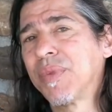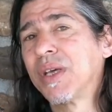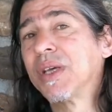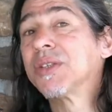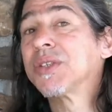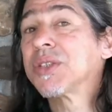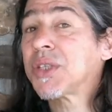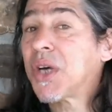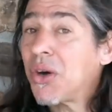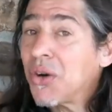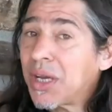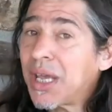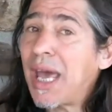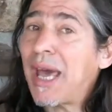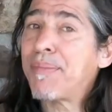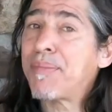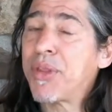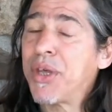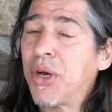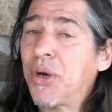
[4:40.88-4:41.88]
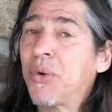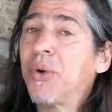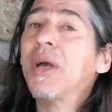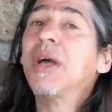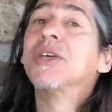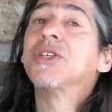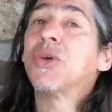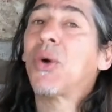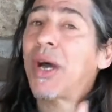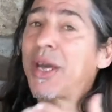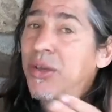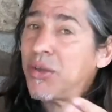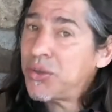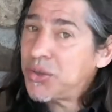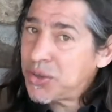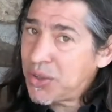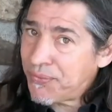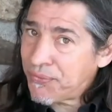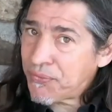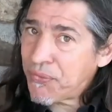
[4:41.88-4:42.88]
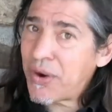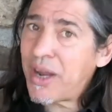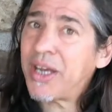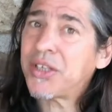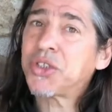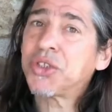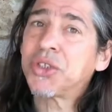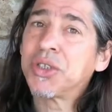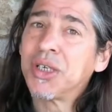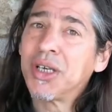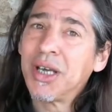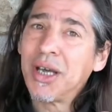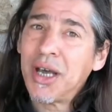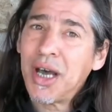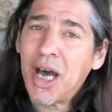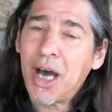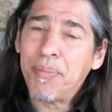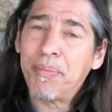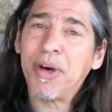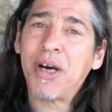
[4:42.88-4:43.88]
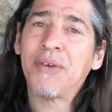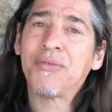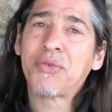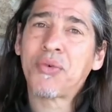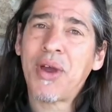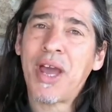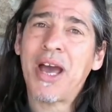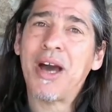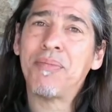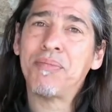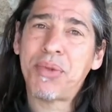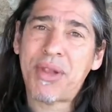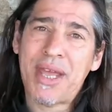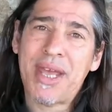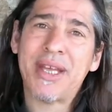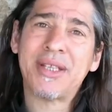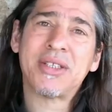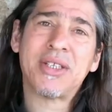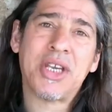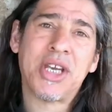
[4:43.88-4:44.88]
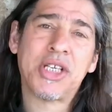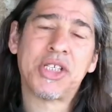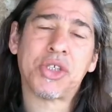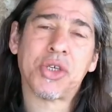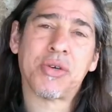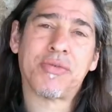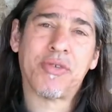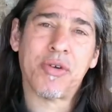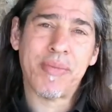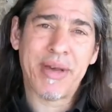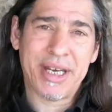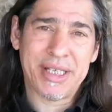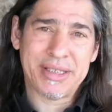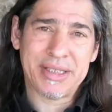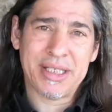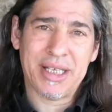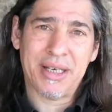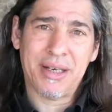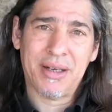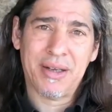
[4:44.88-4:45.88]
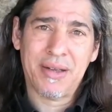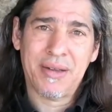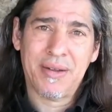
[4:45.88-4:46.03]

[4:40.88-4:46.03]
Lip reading: Skullcap, though, so I use the fresh above ground plant tincture for medicine,